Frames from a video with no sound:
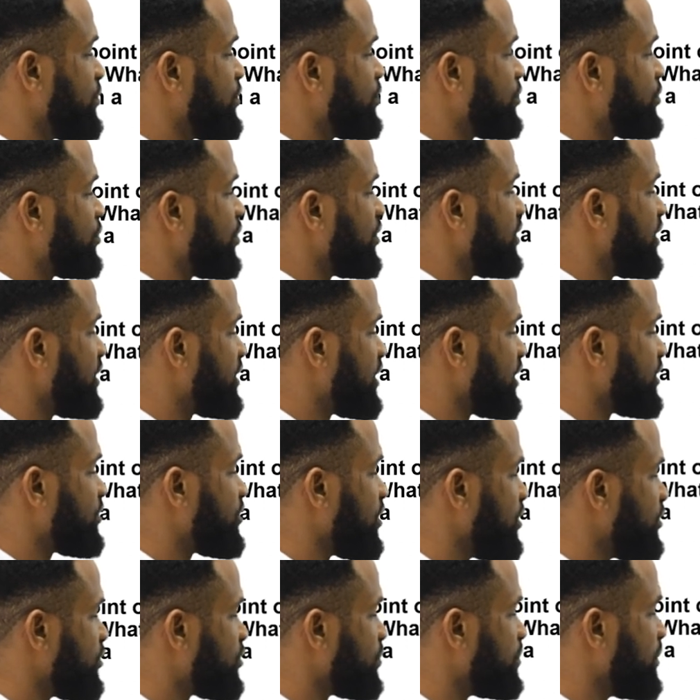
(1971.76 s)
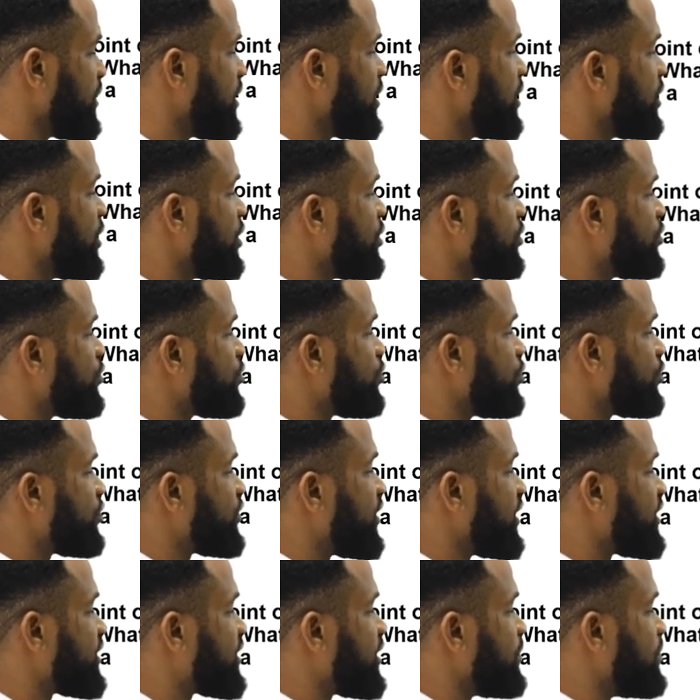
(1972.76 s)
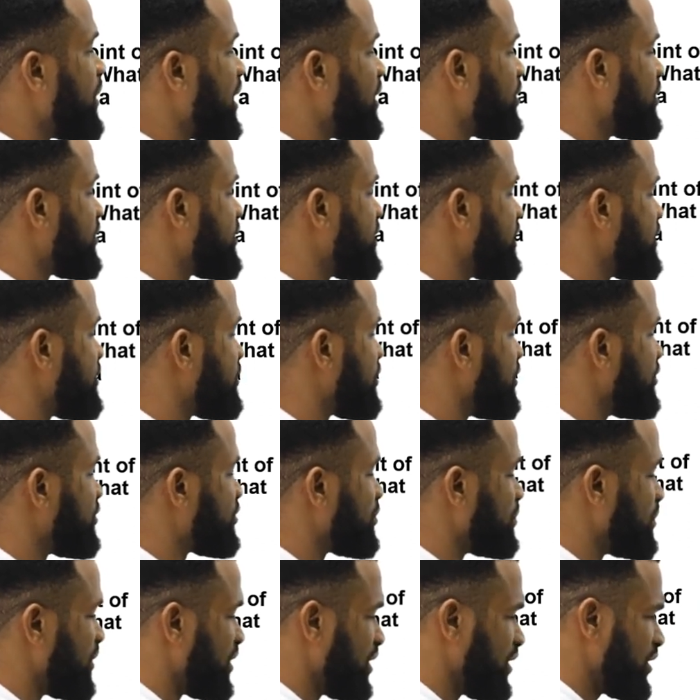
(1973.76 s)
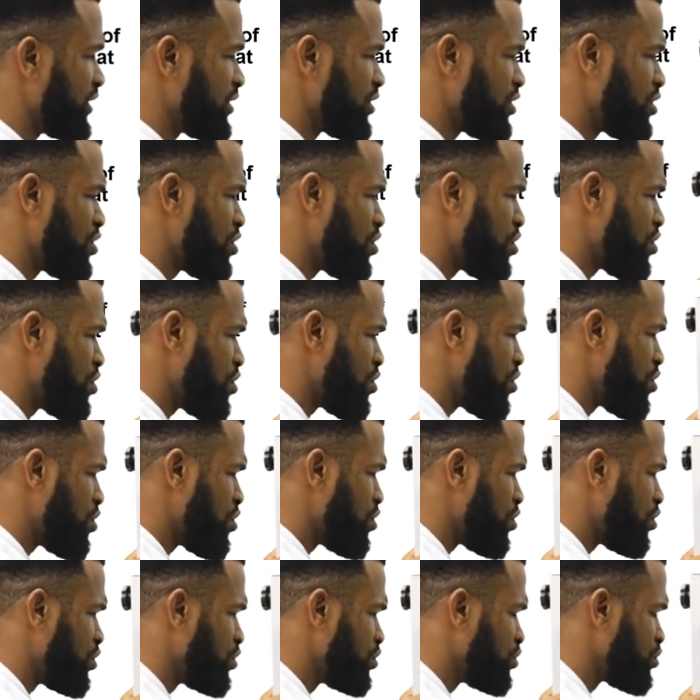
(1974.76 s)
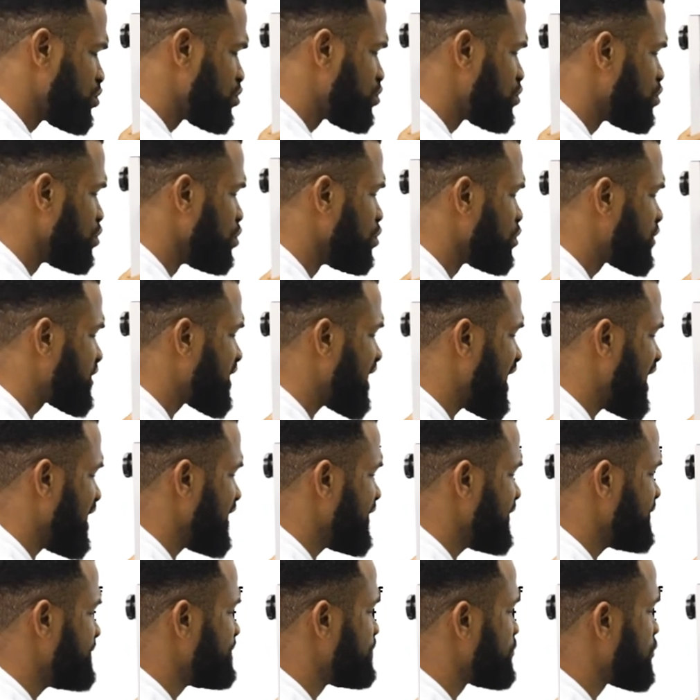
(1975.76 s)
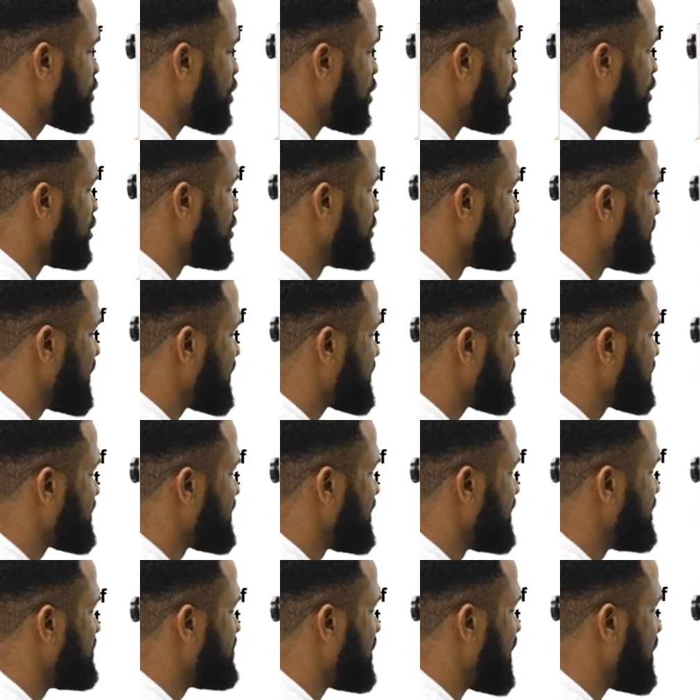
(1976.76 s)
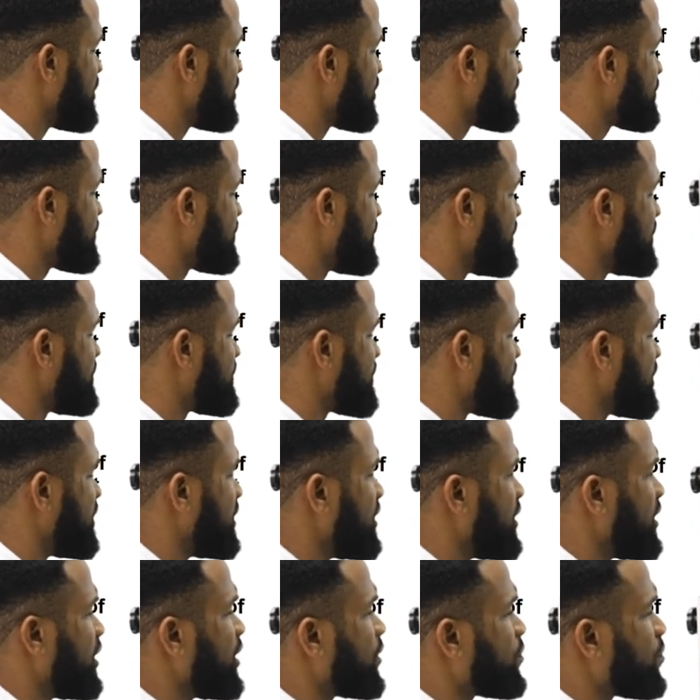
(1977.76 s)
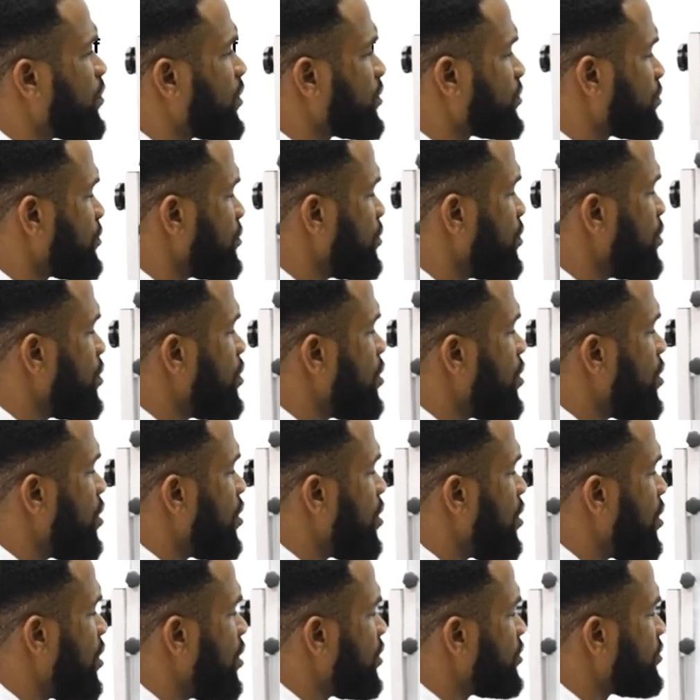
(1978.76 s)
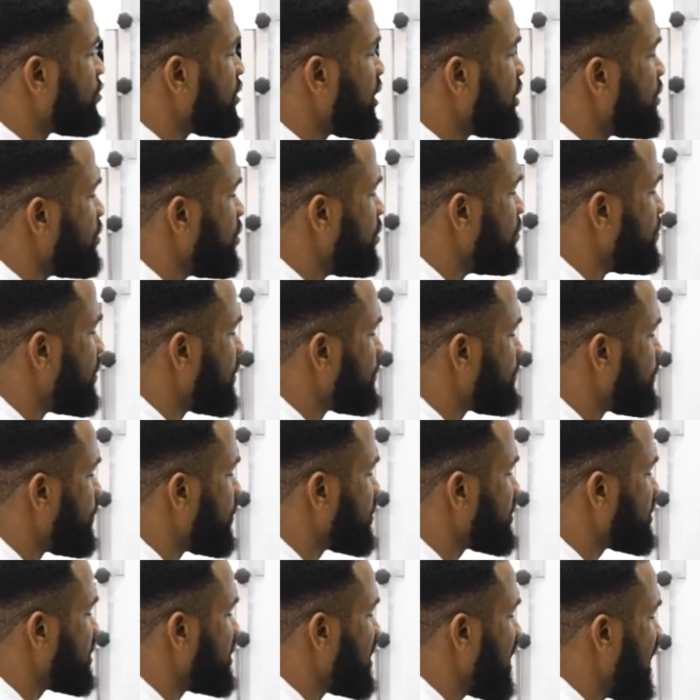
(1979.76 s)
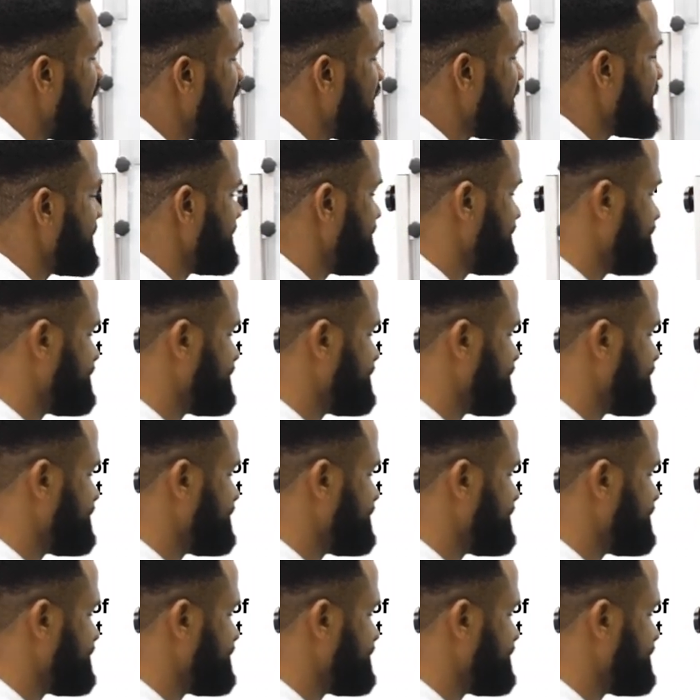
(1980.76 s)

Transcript: So this is going to be 260 minus this is going to be 210 all over T minus 50 equal to 100 over 49.